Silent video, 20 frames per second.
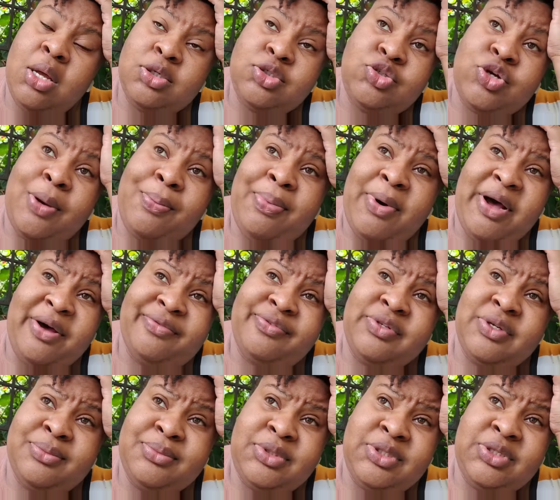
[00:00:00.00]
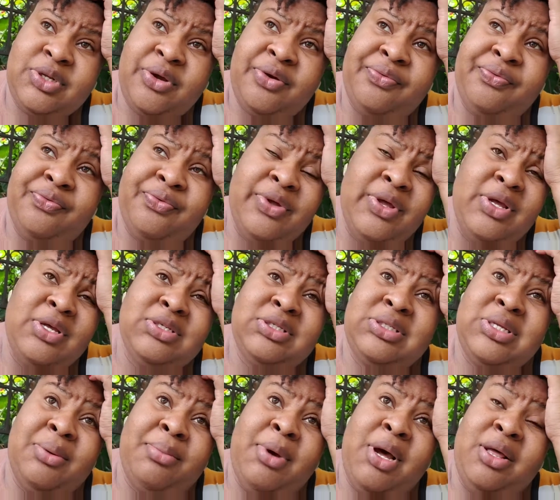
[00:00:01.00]
drop off some stuff.
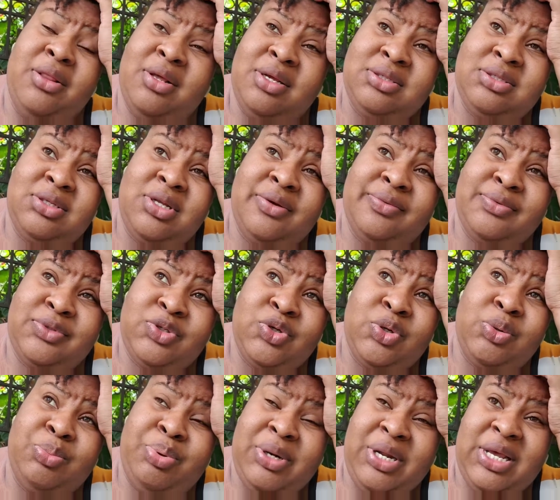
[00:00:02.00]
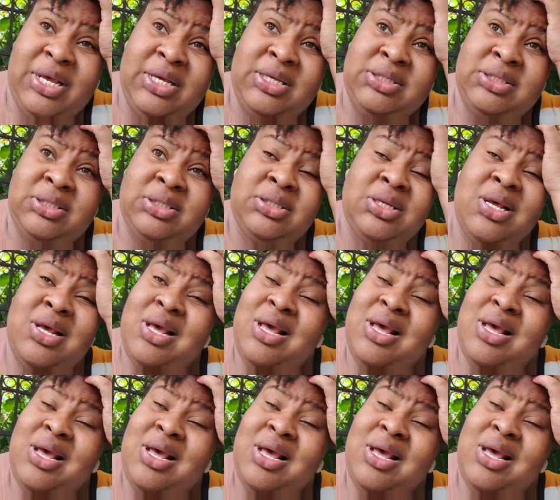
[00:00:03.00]
Some other stuff took place.